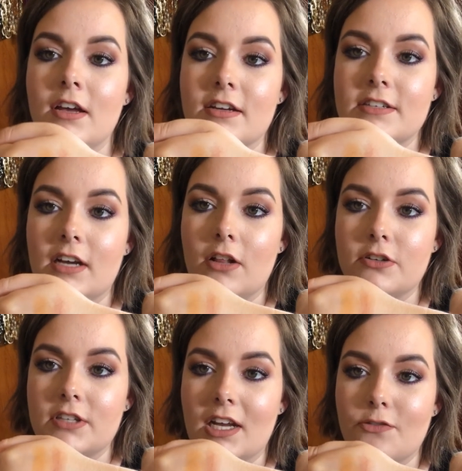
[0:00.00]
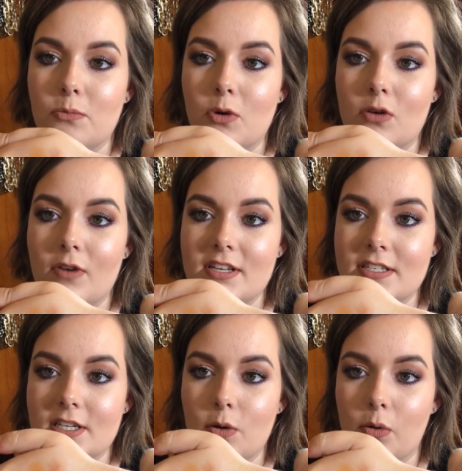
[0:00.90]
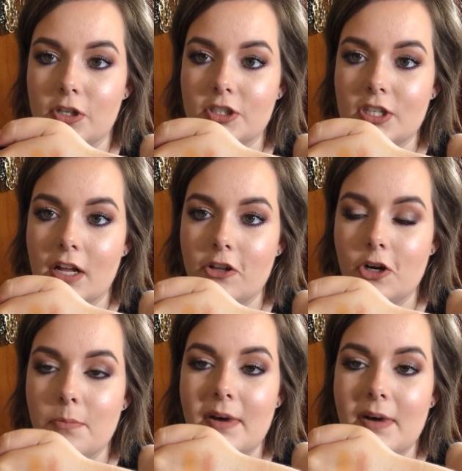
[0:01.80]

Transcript: because the color is kind of a more rusty orange color,